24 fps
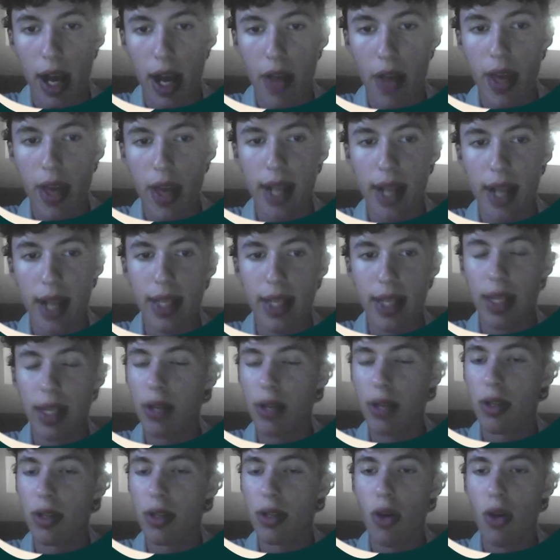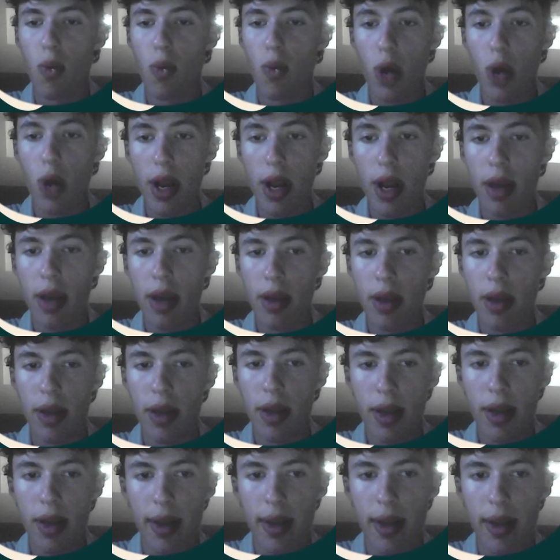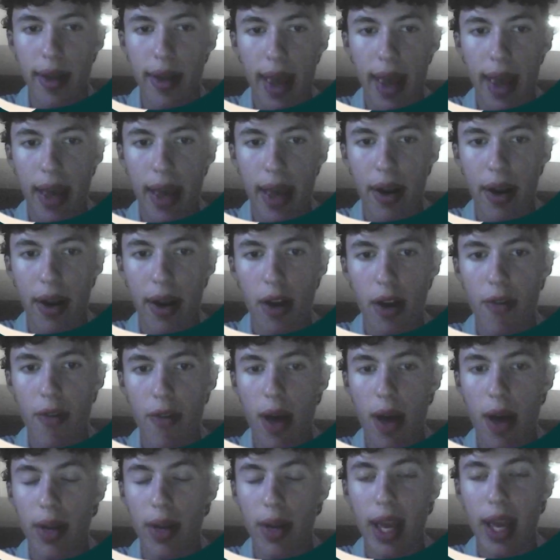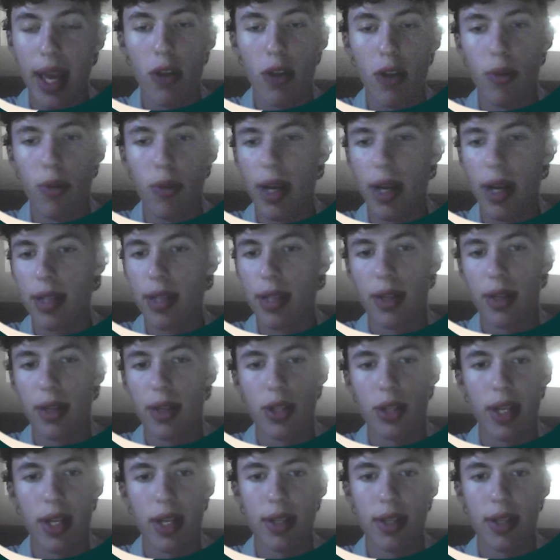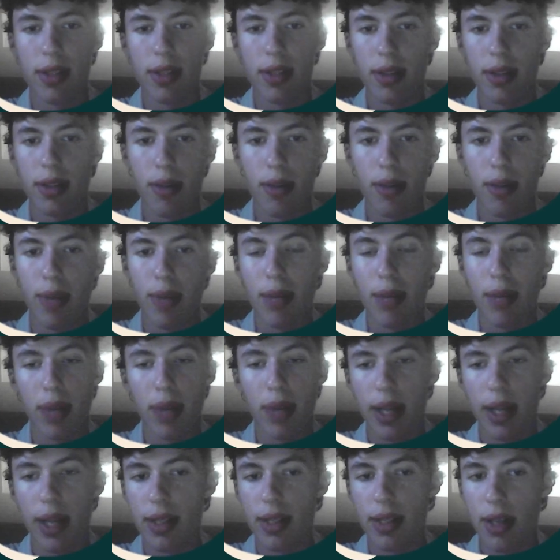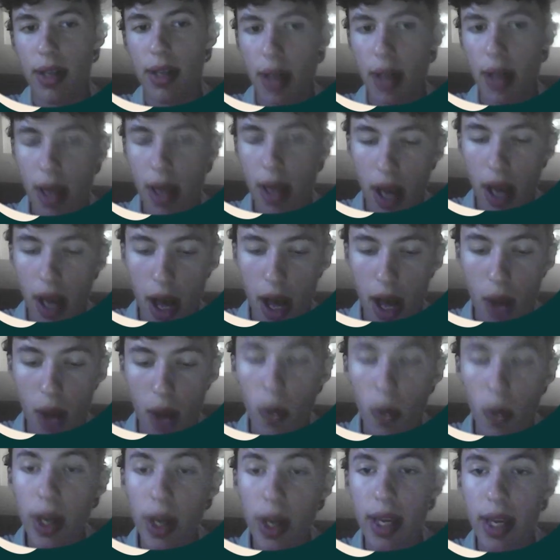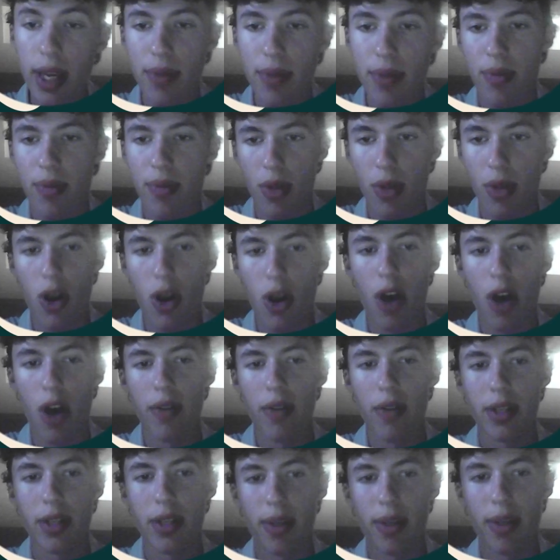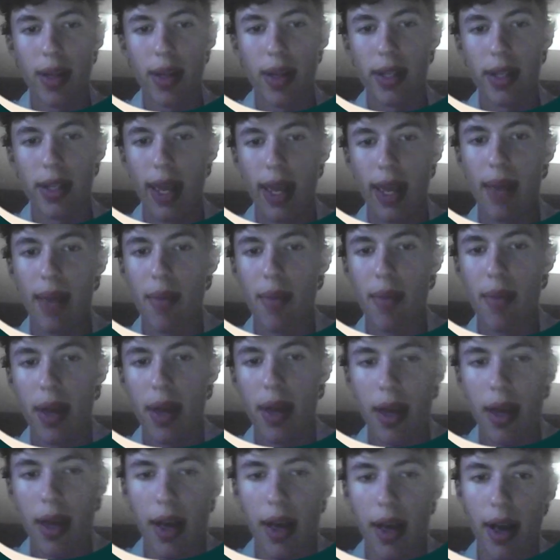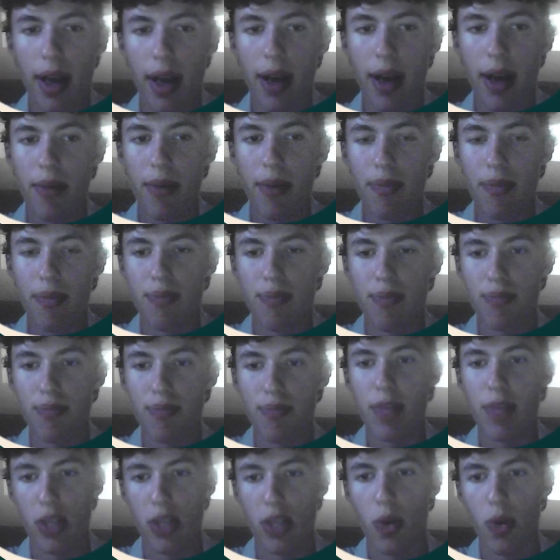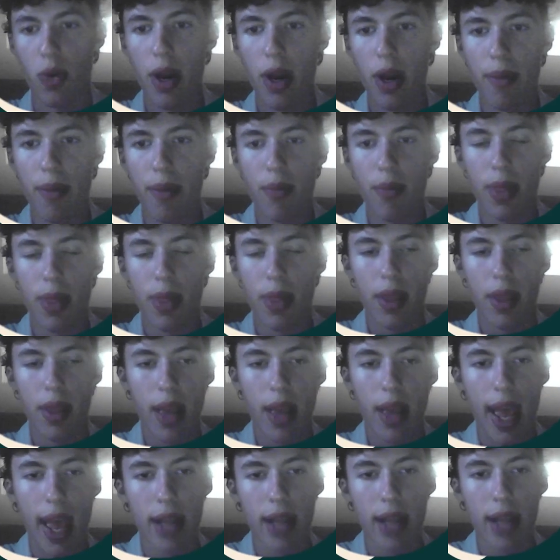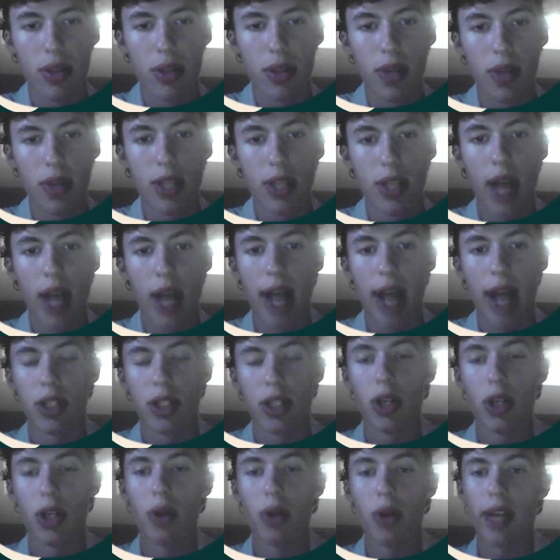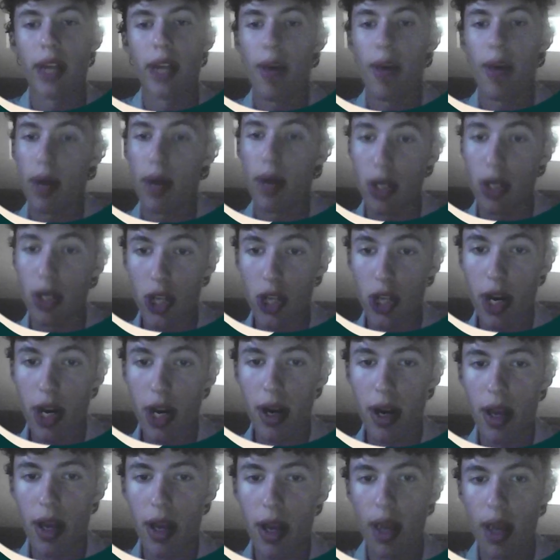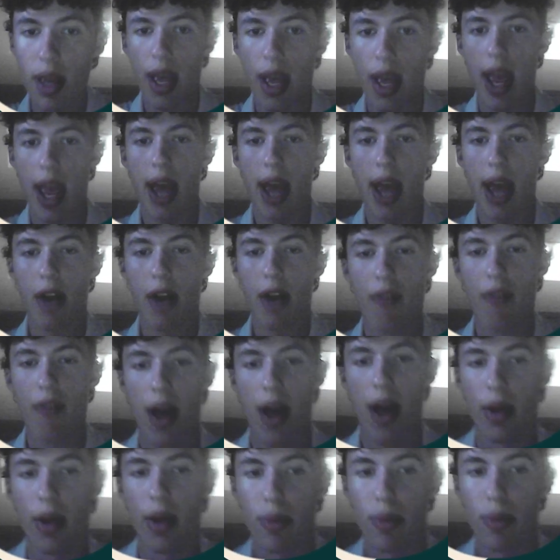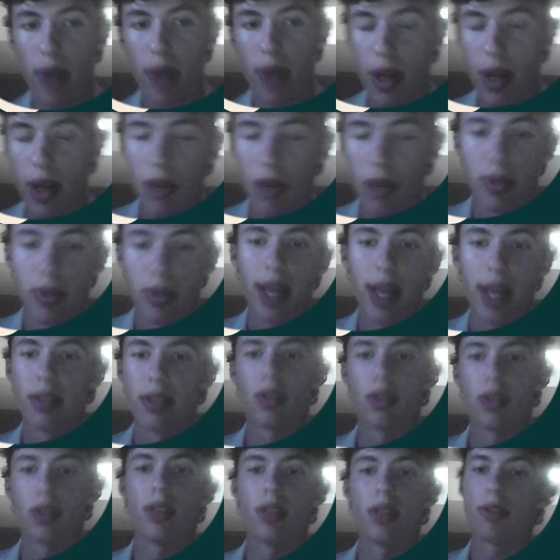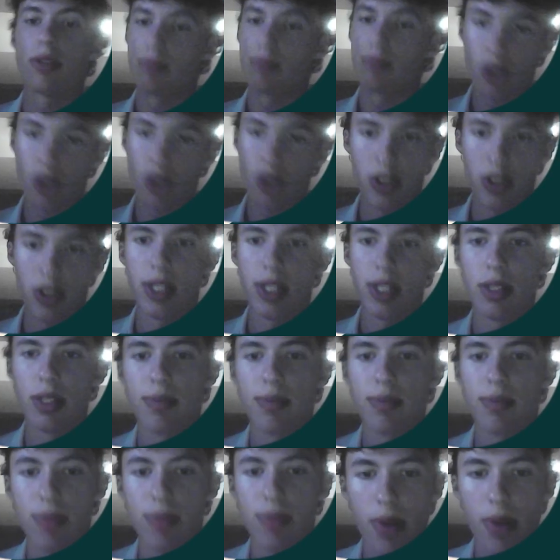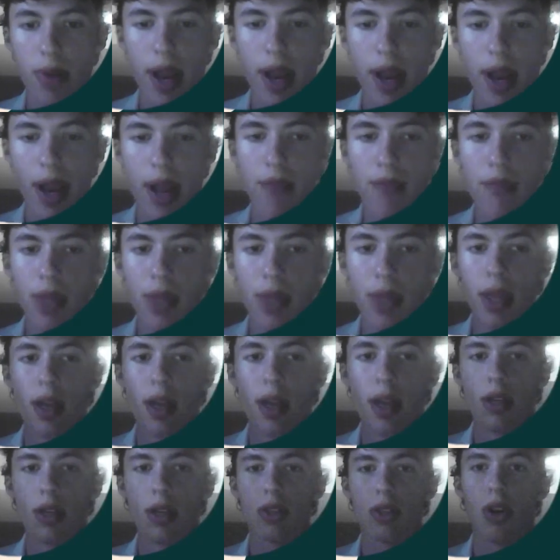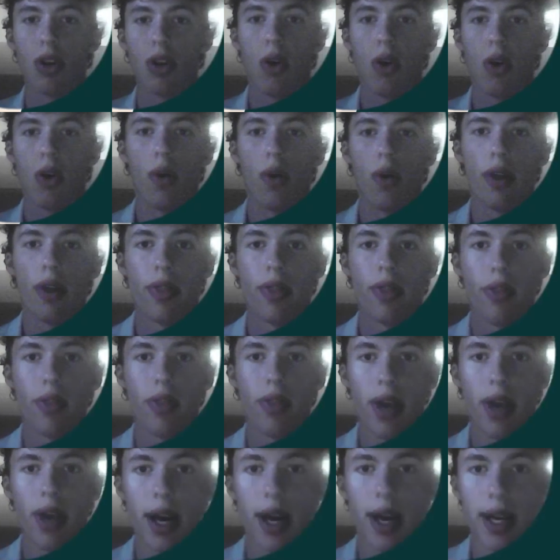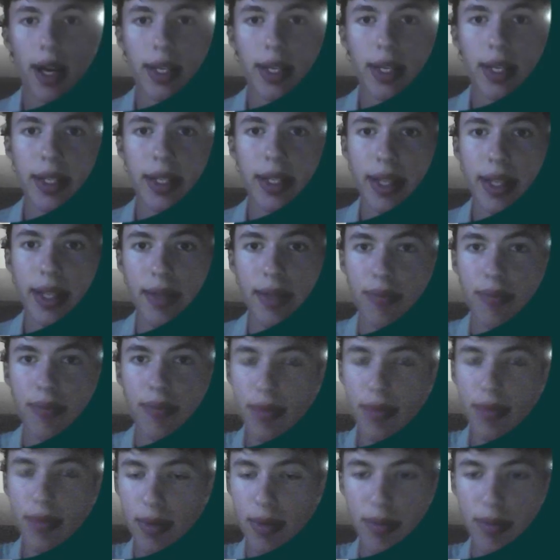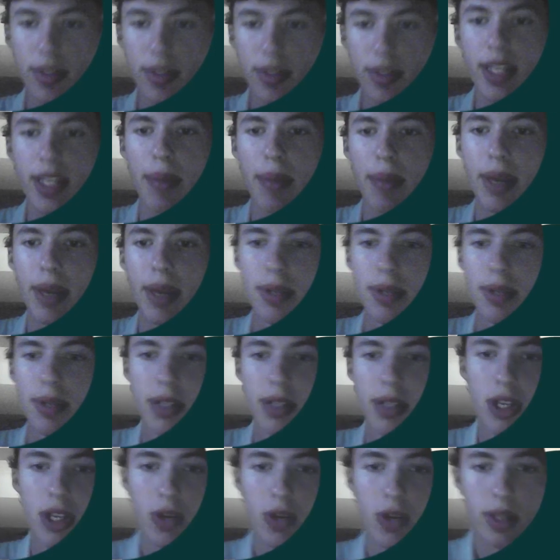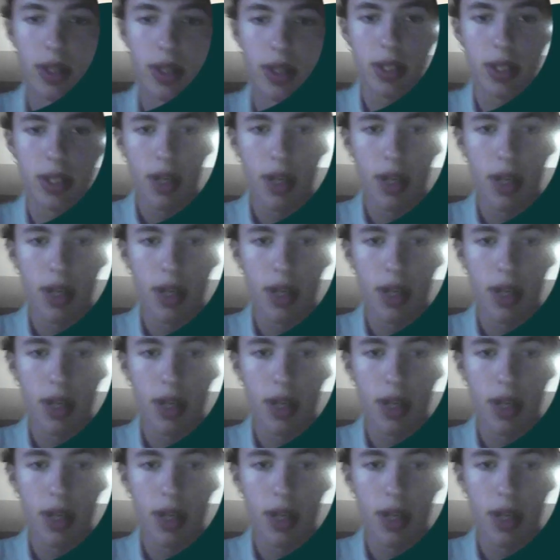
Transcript: They contain little to no wood and are found in annual plants such as the bean plant. Woody, obviously by its name, it's wood. And so these actually grow in diameter each year and are found in perennial plants such as trees, right? So stem types continuous.